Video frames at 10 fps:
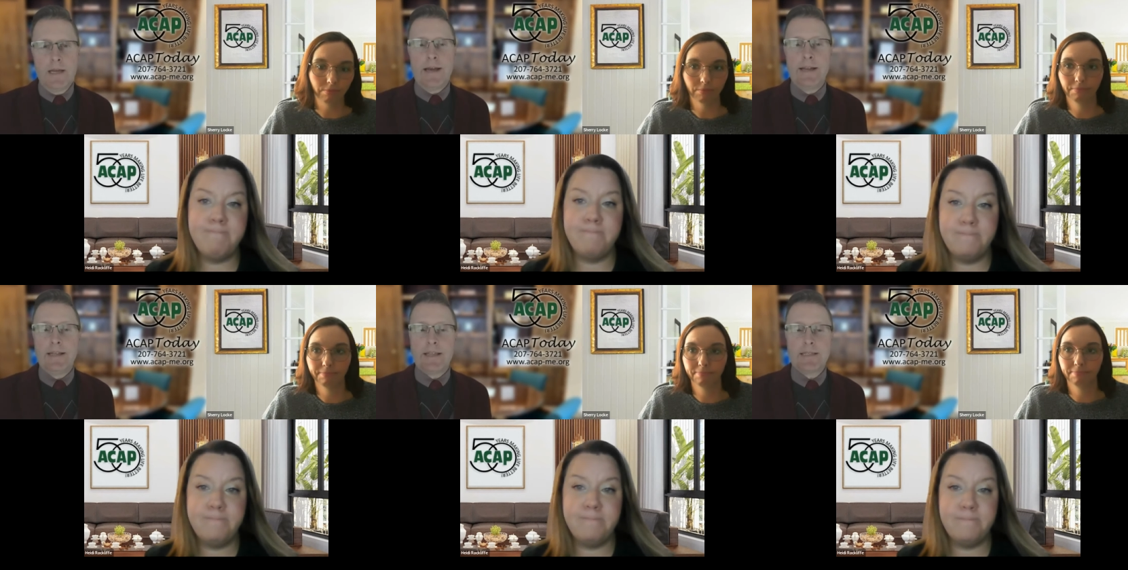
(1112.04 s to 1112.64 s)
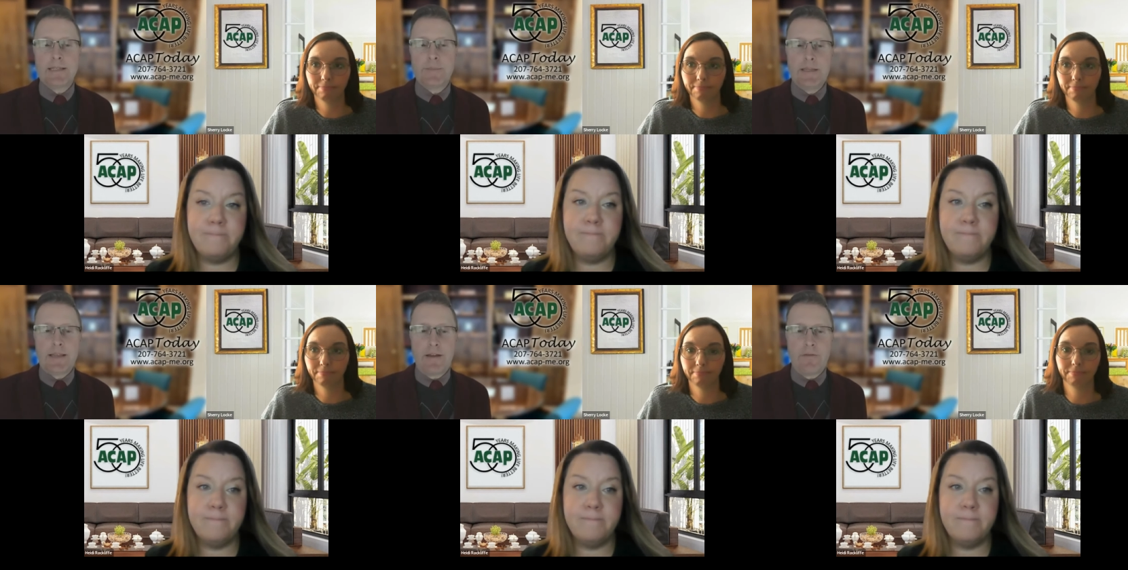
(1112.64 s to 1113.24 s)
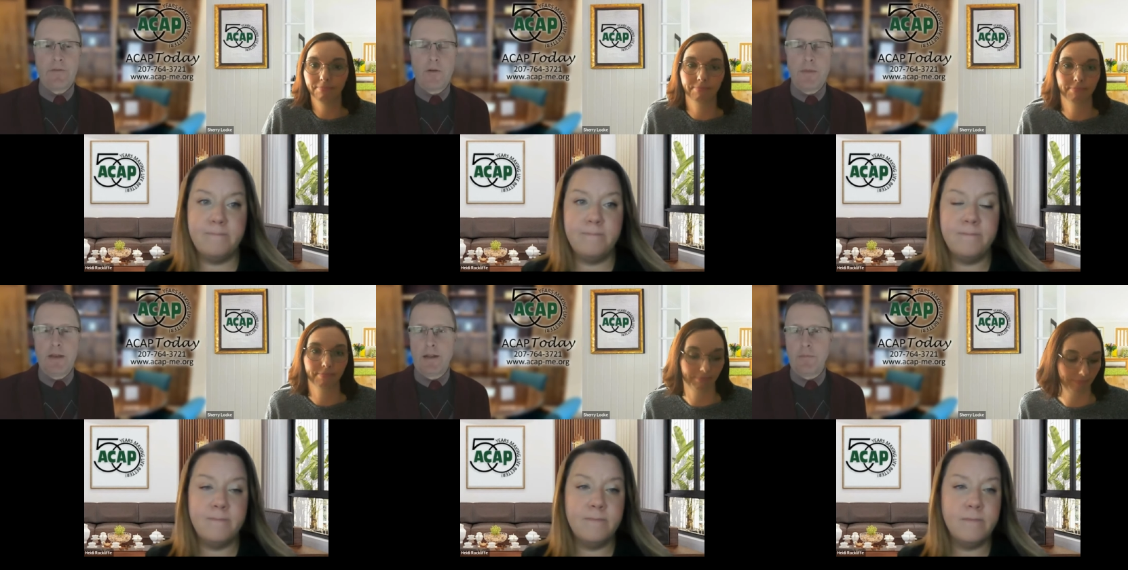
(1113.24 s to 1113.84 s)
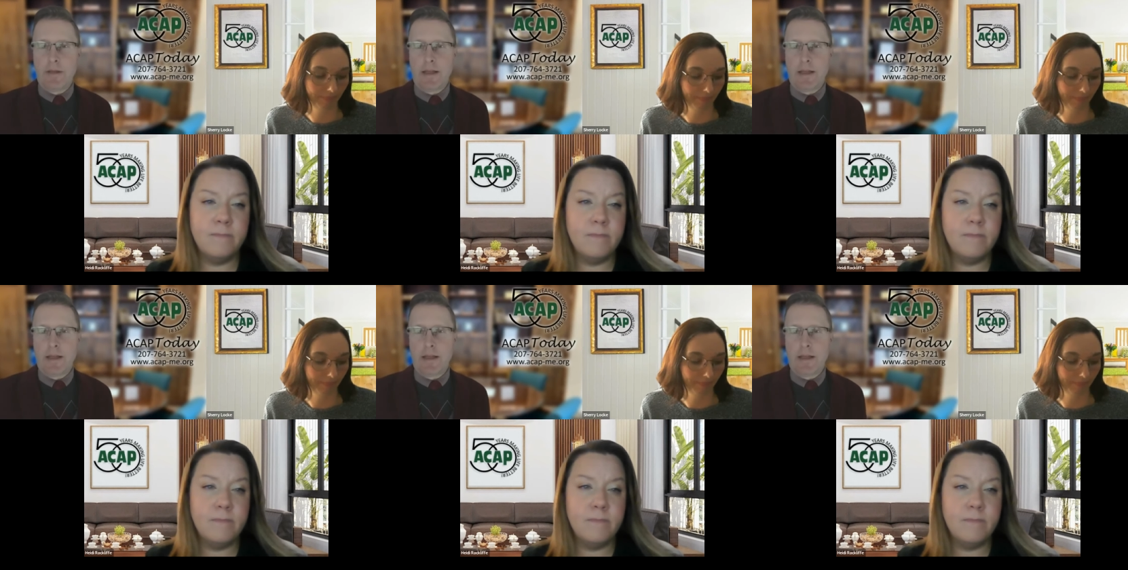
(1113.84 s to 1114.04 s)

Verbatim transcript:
Speaker 1: Heidi, let's speak to that for a minute. I'm,